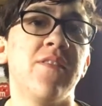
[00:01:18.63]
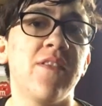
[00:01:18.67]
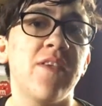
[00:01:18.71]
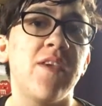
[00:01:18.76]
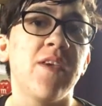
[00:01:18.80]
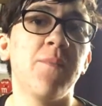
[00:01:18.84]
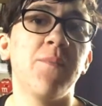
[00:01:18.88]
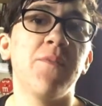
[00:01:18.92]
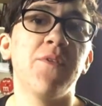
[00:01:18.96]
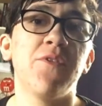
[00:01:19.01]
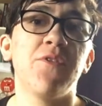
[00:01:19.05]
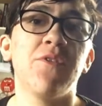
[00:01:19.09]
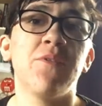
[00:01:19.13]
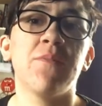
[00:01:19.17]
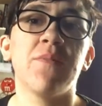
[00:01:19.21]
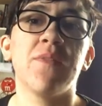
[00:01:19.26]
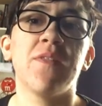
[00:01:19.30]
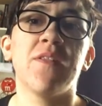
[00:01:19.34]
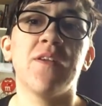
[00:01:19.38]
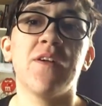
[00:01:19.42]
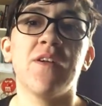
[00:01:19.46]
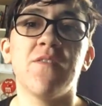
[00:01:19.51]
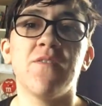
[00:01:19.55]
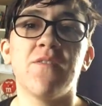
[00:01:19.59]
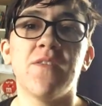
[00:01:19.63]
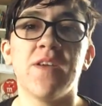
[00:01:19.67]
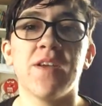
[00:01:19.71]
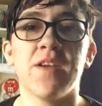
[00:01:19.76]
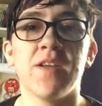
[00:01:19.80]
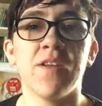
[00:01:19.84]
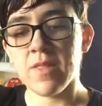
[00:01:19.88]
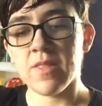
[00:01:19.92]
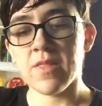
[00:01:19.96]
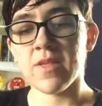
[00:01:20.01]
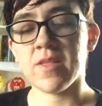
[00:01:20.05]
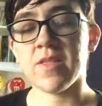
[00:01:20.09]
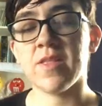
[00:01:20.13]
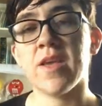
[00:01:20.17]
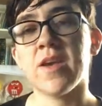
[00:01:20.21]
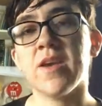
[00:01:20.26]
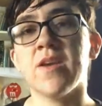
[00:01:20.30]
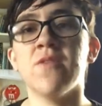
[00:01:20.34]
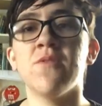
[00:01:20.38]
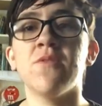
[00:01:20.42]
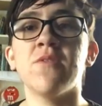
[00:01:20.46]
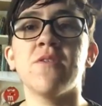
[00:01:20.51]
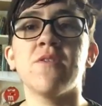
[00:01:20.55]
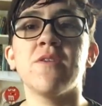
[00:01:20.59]
keeping to himself. Like, the
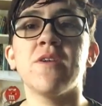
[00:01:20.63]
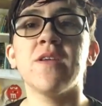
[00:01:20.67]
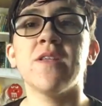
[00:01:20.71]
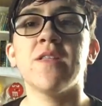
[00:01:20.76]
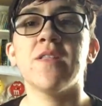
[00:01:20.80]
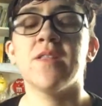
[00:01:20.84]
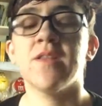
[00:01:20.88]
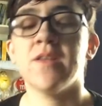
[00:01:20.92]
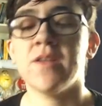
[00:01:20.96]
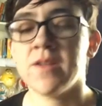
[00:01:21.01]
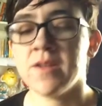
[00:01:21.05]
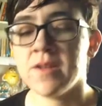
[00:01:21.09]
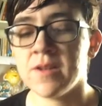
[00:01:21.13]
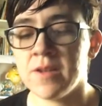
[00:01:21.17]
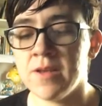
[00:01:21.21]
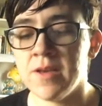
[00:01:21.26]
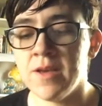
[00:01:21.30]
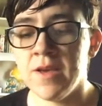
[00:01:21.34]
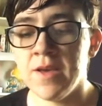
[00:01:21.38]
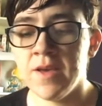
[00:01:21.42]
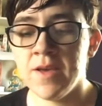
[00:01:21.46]
second Will Grayson,